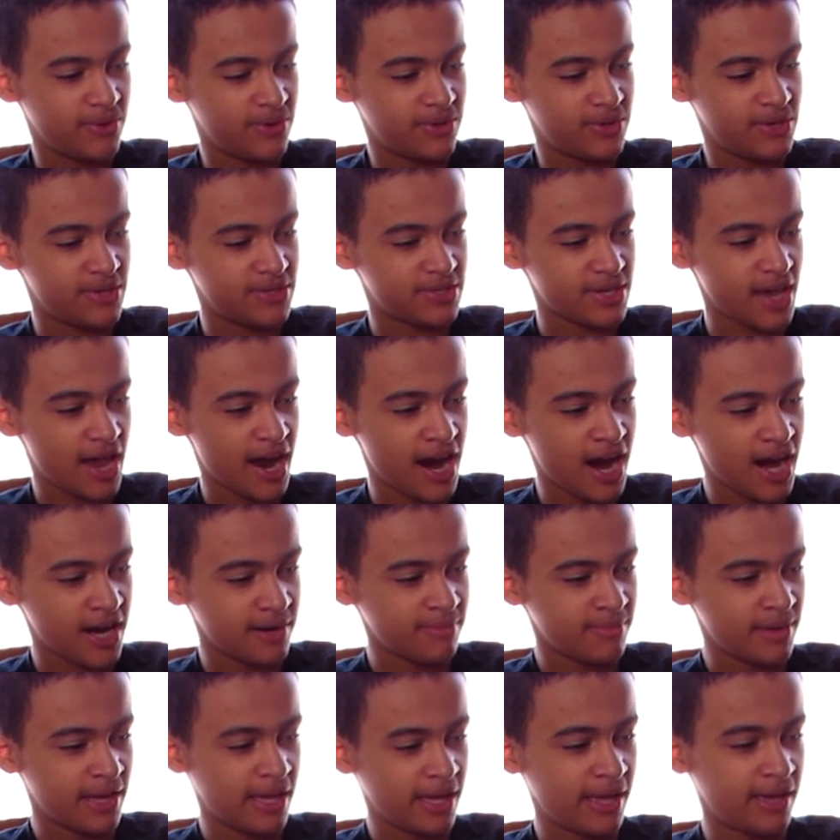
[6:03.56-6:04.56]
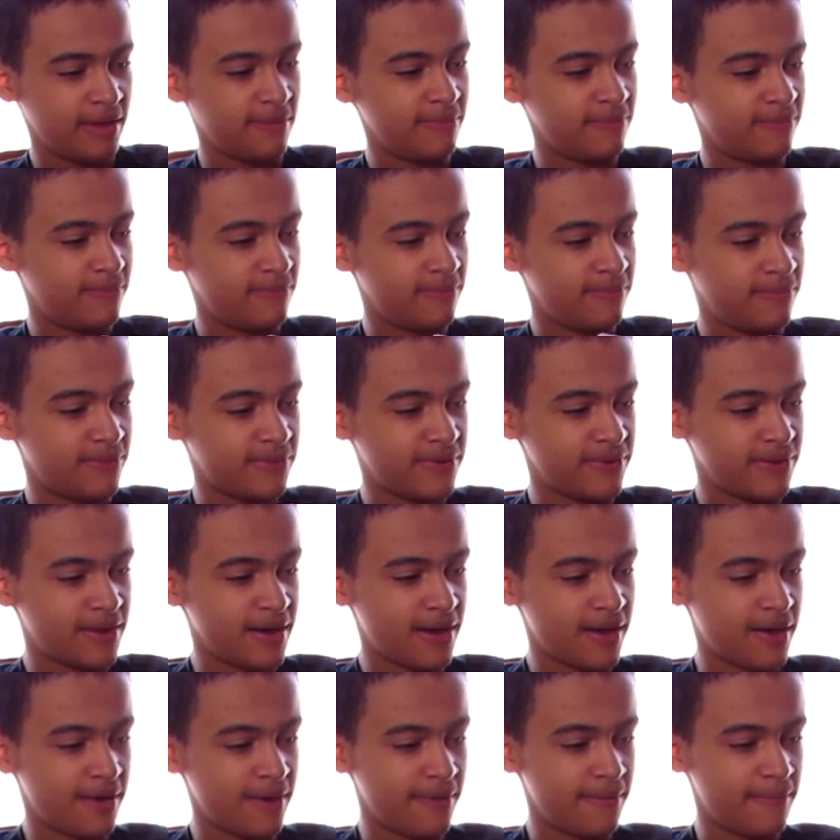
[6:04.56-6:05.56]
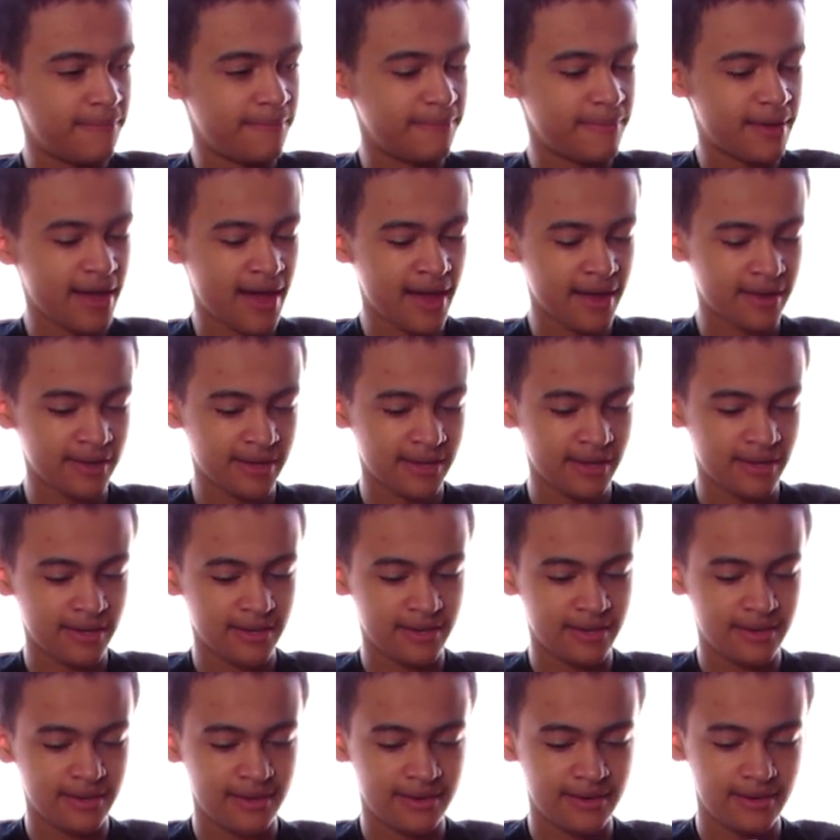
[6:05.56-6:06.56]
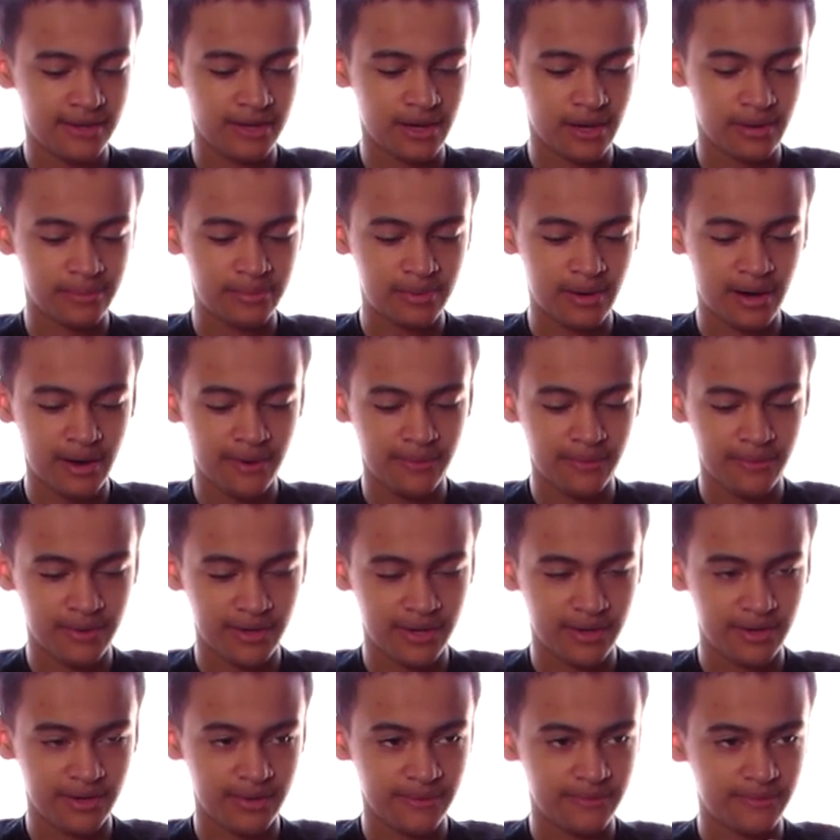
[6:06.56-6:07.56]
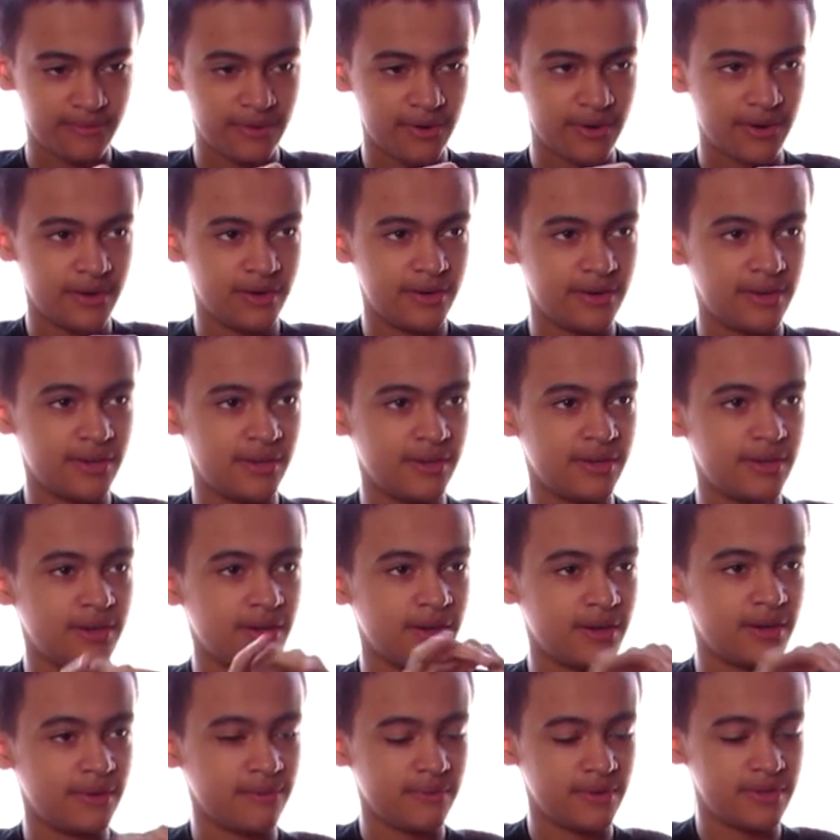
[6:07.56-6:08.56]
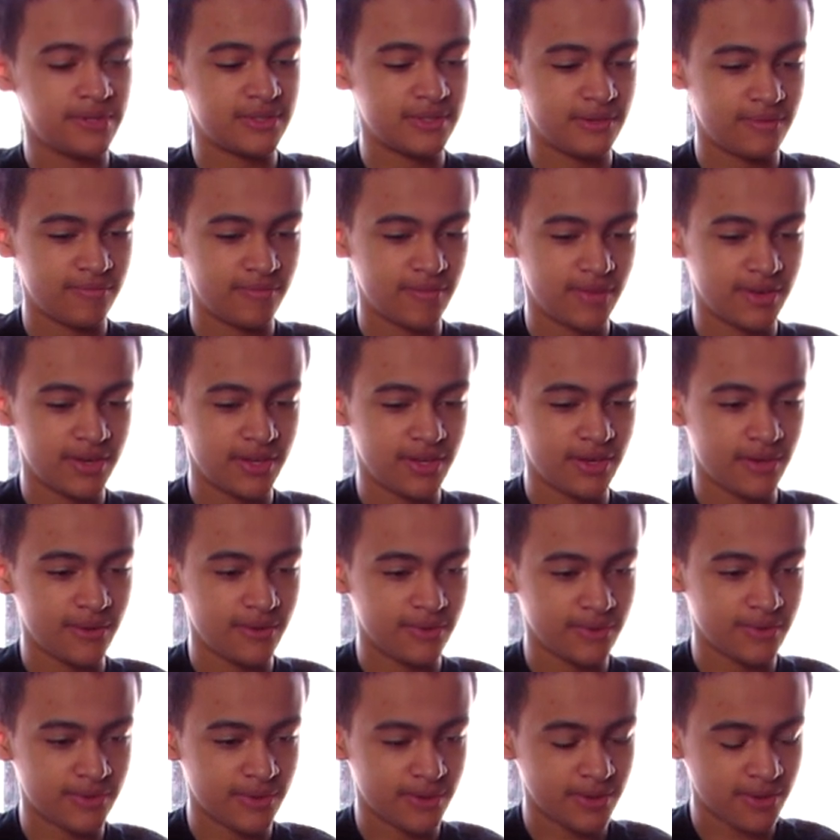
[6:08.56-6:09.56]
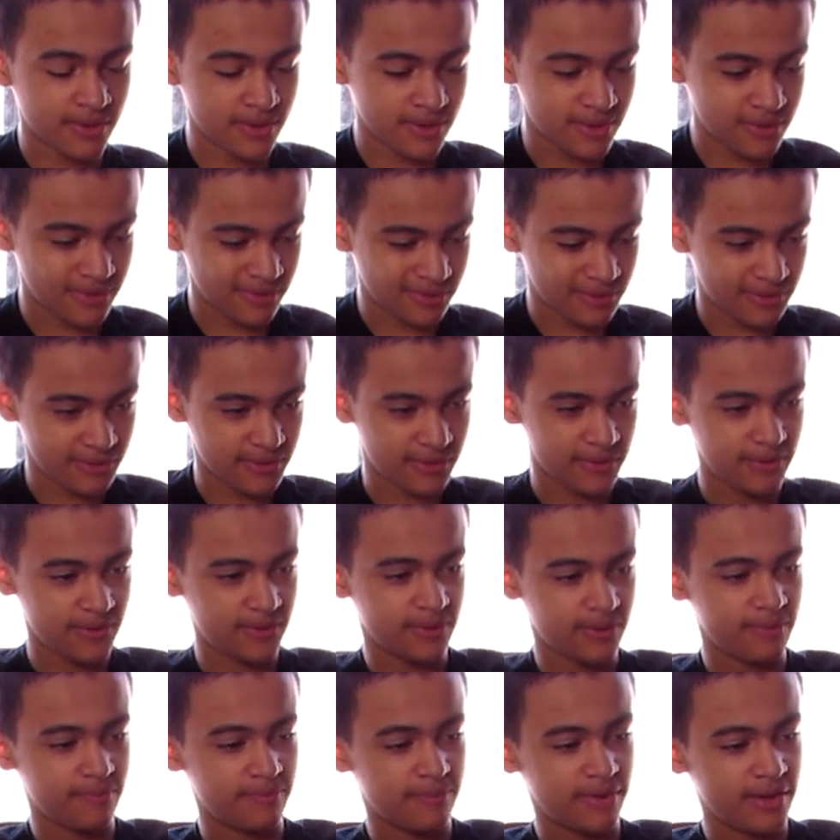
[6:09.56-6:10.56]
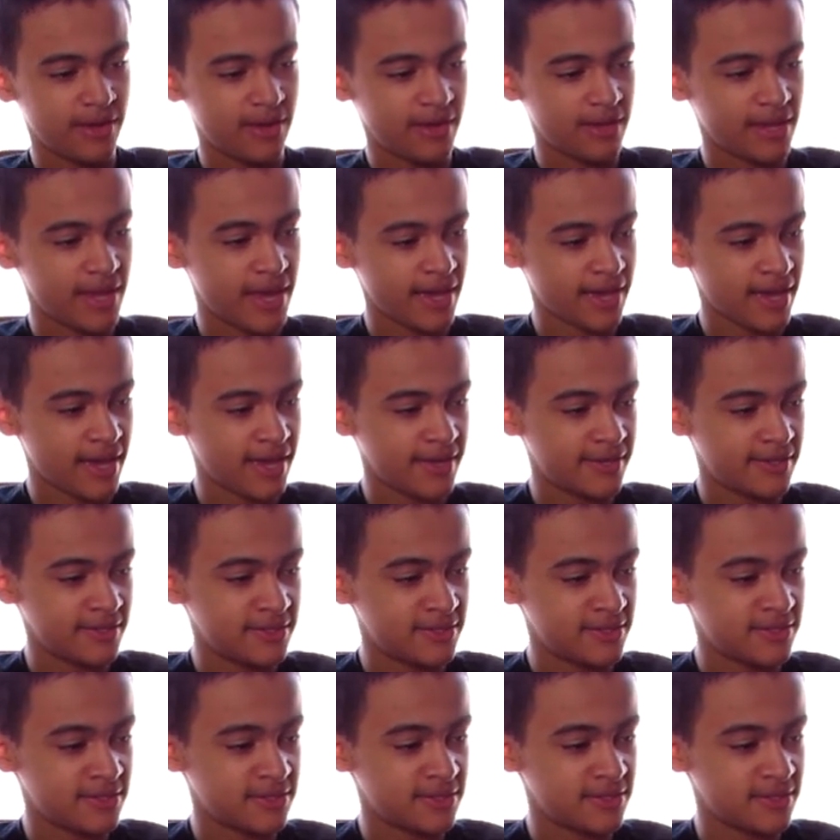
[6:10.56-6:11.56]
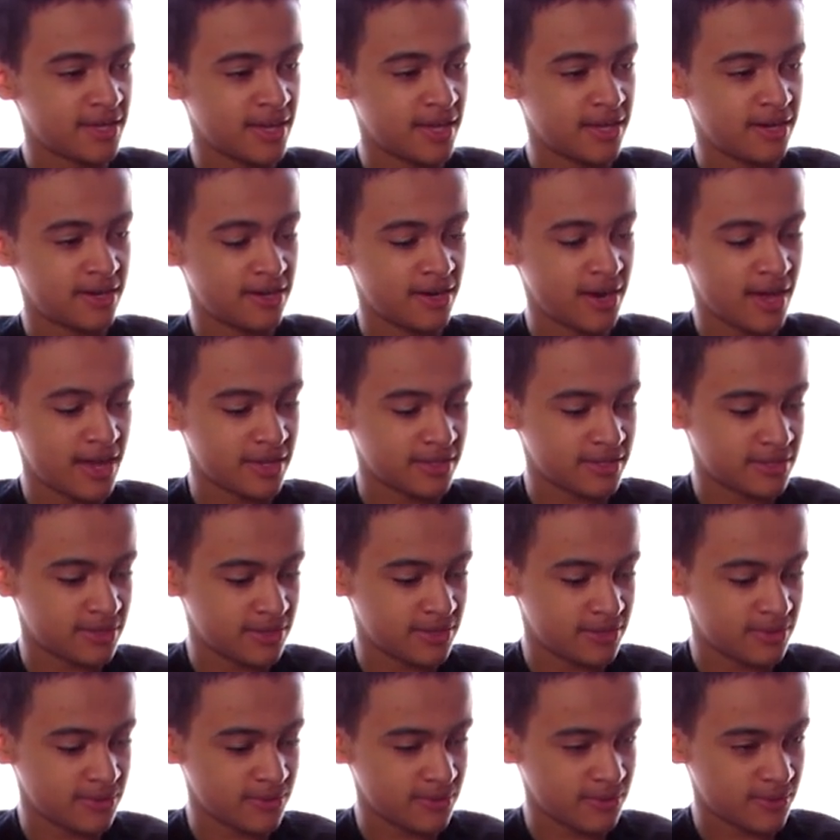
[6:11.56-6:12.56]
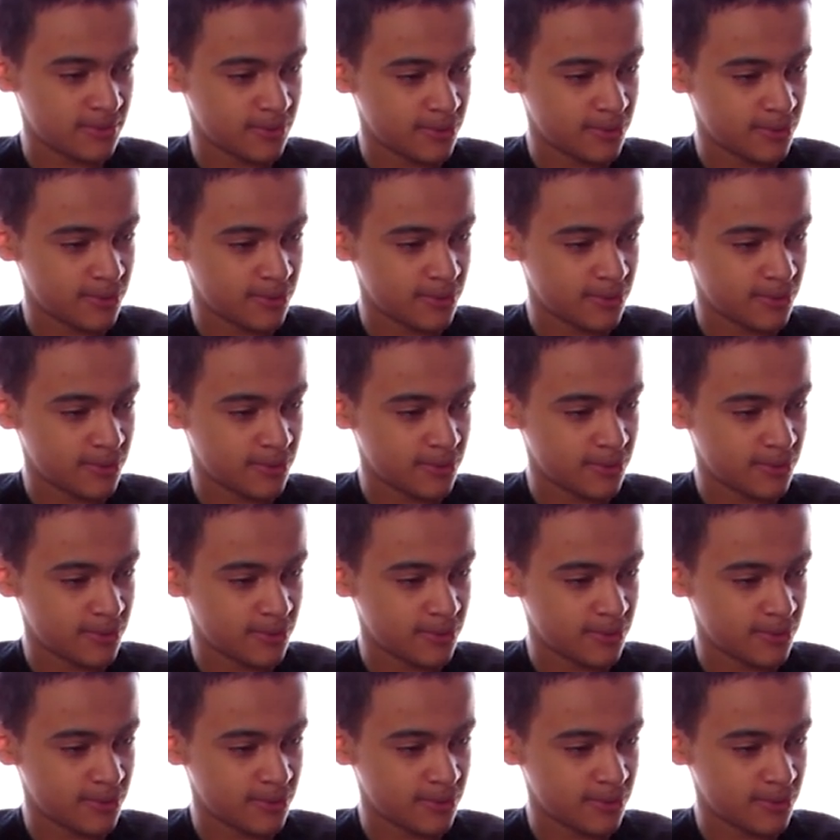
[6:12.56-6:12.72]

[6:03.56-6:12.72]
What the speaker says: on this Iron Man back, and y'all probably would have heard a recent video then, but like I just decided not to do.